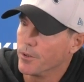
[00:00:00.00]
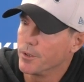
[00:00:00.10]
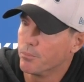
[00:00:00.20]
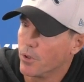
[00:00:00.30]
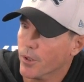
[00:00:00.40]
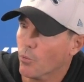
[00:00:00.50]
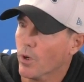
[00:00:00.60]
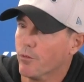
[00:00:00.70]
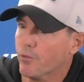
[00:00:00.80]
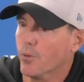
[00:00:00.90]
He played
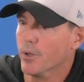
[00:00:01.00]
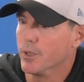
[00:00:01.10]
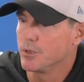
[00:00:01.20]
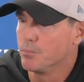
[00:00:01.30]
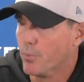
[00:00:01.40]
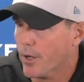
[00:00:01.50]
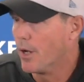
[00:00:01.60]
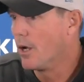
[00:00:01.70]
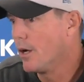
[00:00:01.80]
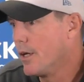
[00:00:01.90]
well for us. But
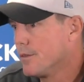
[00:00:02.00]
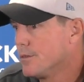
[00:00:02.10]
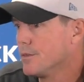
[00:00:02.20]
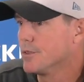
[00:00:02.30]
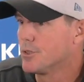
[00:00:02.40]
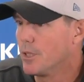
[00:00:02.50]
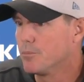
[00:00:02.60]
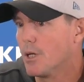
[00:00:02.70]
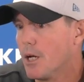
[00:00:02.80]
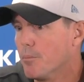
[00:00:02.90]
uh, at the same
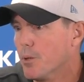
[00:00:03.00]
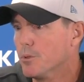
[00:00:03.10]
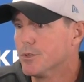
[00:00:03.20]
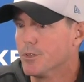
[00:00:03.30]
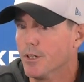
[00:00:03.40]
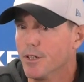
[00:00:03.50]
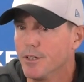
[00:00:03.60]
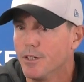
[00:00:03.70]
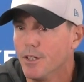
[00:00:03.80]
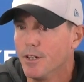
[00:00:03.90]
time, I would say,